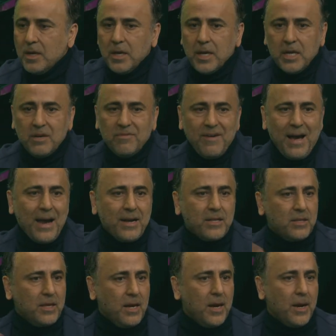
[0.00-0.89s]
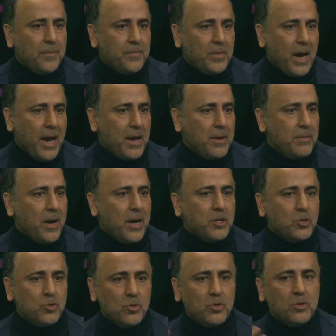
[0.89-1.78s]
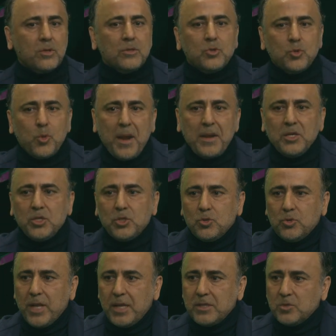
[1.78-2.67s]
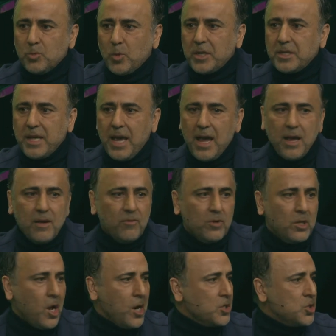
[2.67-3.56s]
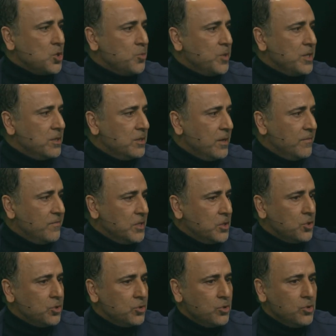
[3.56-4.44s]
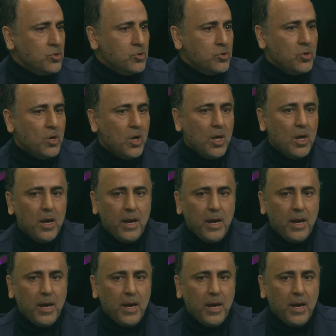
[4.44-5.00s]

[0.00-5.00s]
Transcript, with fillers: In fact, um, I, I took 20 students one day lunch with, with Drew,